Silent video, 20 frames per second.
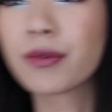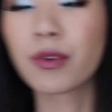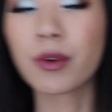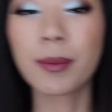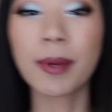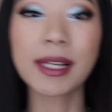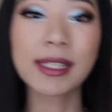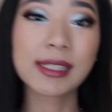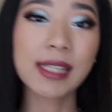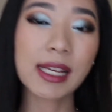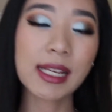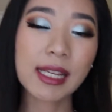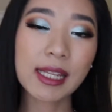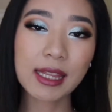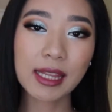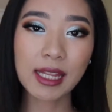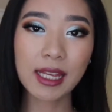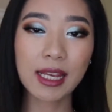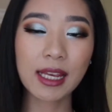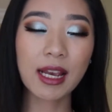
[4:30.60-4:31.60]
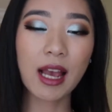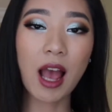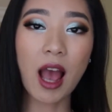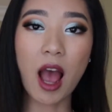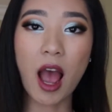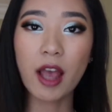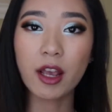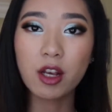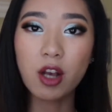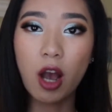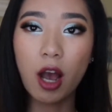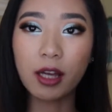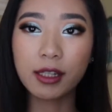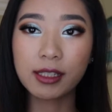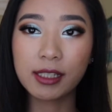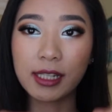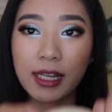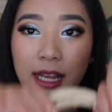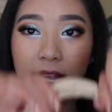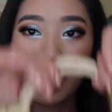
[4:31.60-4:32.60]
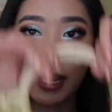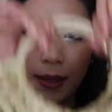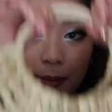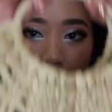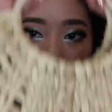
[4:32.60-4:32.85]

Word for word: for my second thing, I got a